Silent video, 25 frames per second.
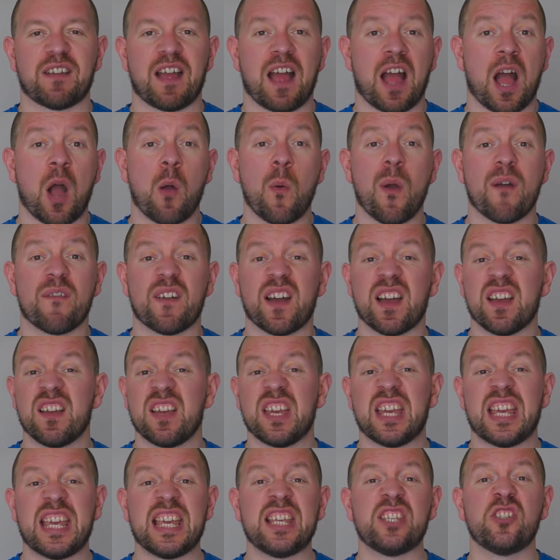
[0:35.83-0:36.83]
However,
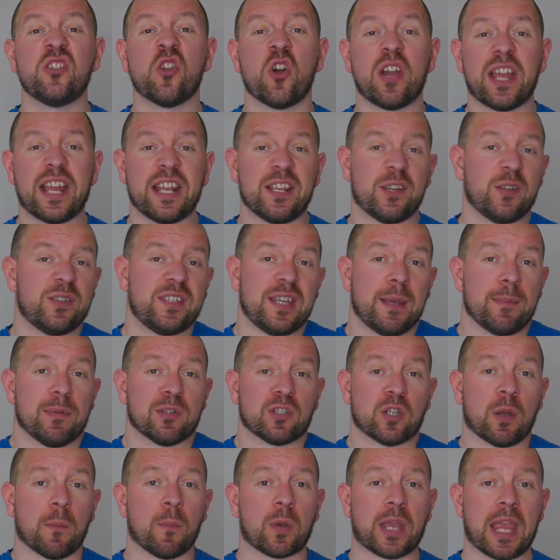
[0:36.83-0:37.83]
he's not into
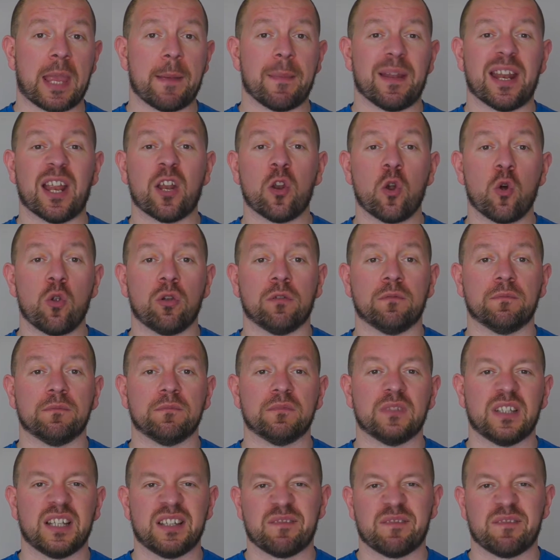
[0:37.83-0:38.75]
tabletop gaming at all.